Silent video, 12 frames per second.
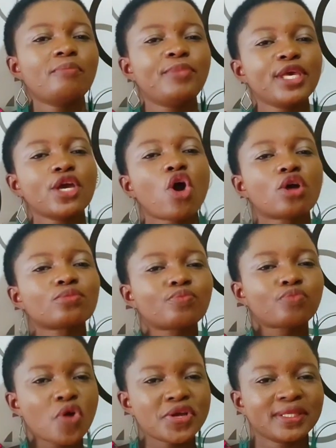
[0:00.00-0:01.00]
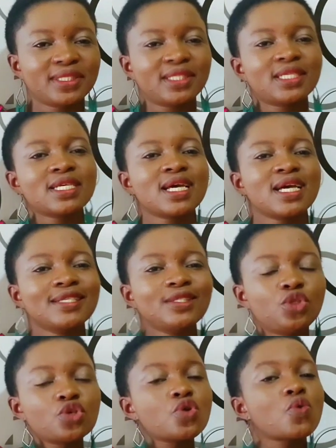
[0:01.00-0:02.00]
Be on point.
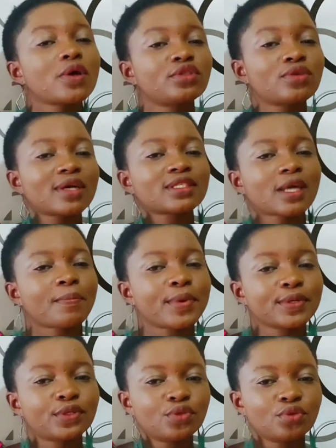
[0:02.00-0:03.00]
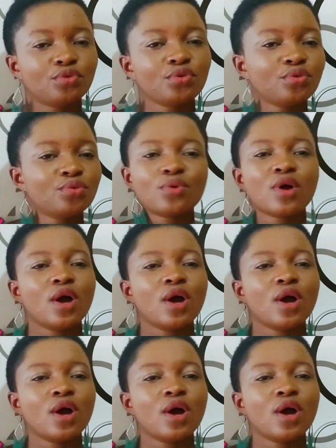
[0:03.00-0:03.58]
Do what you're supposed to do.